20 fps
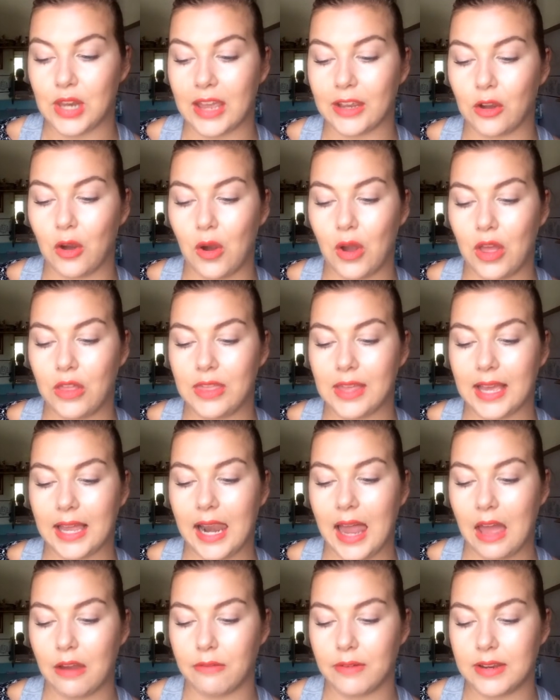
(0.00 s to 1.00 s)
I got her the
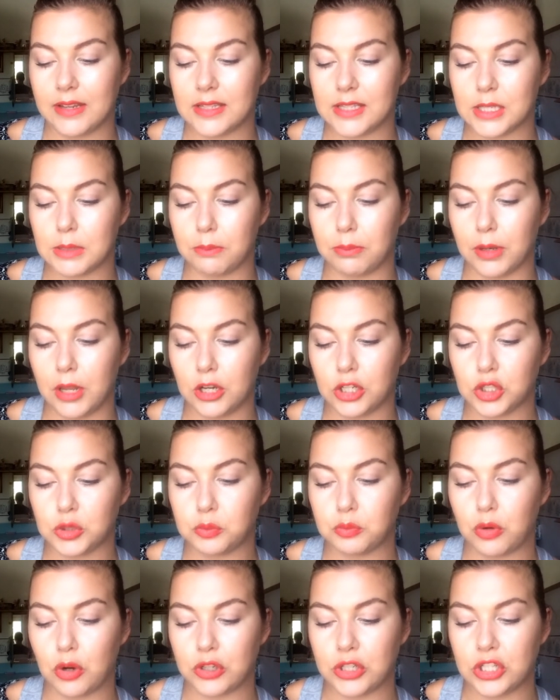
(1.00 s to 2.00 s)
Clarins
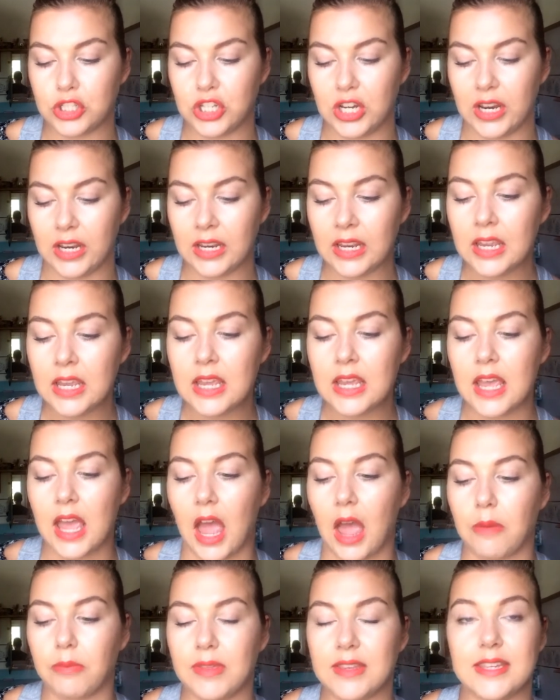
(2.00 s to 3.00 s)
Blush Prodigy,
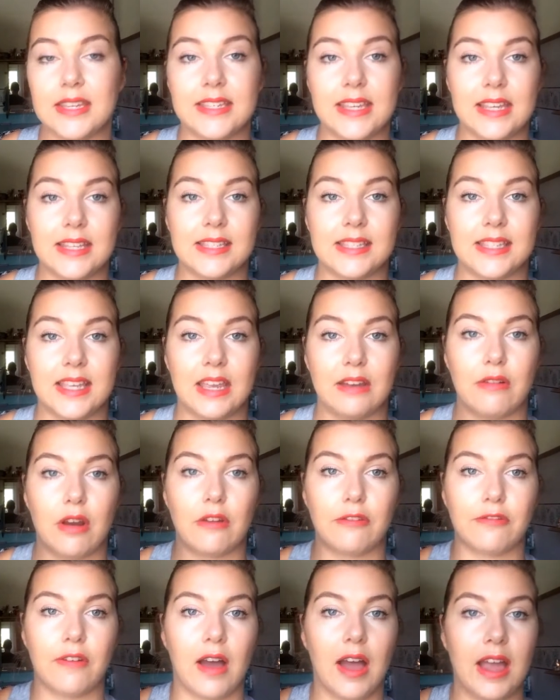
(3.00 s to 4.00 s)
this is in
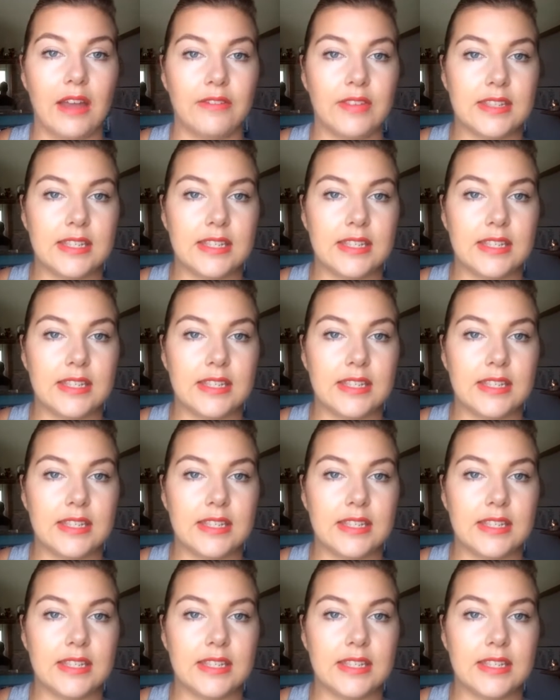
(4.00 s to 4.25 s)
05.